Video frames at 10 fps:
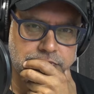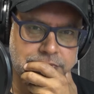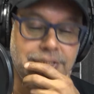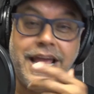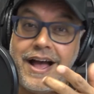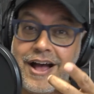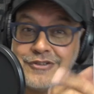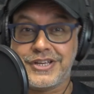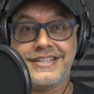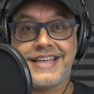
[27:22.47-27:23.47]
Yeah, I
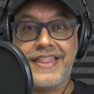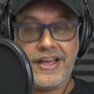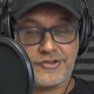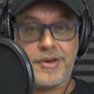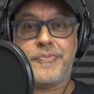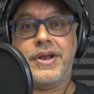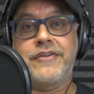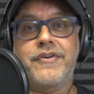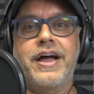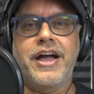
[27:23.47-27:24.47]
was going to say that. So brilliant.
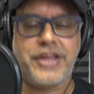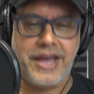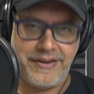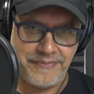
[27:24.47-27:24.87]
Right. Okay.